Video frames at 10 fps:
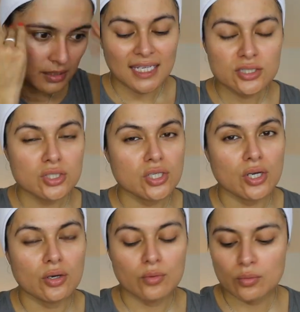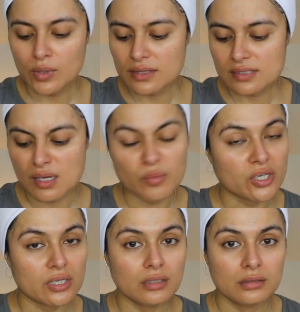And you know, with
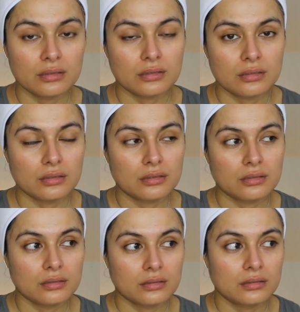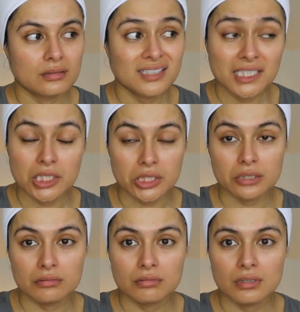summer here,